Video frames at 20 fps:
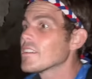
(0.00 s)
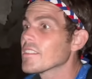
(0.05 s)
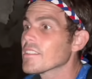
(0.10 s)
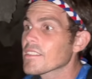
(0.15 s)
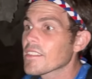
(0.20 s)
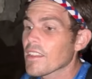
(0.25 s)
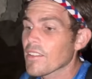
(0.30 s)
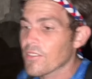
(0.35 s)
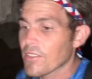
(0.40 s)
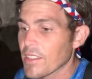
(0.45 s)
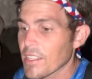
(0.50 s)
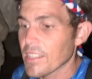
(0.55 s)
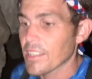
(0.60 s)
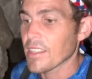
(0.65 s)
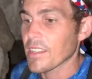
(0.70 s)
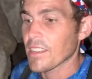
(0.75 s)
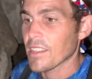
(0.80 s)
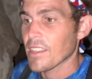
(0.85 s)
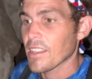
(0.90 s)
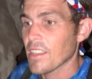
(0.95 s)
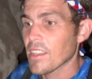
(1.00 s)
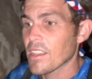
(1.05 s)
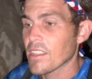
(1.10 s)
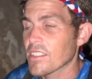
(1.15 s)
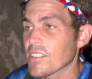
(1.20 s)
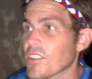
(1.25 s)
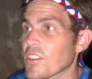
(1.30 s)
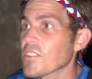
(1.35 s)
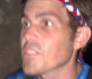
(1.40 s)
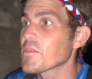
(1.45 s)
Definitely
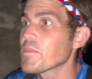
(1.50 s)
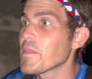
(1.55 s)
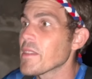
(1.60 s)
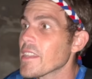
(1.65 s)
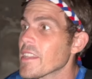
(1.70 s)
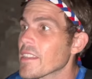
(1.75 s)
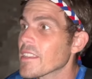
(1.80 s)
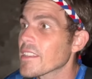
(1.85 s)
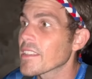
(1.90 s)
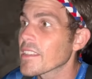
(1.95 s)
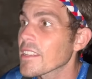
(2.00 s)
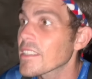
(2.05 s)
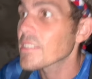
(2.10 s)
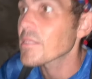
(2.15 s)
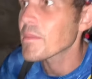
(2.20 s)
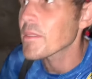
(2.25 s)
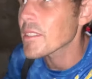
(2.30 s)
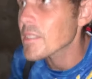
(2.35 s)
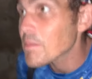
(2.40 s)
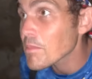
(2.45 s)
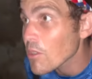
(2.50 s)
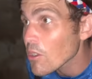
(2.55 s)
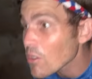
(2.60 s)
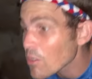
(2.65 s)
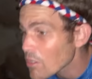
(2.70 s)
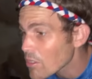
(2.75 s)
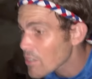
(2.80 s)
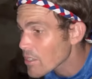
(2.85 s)
starts big and then gets a bit smaller.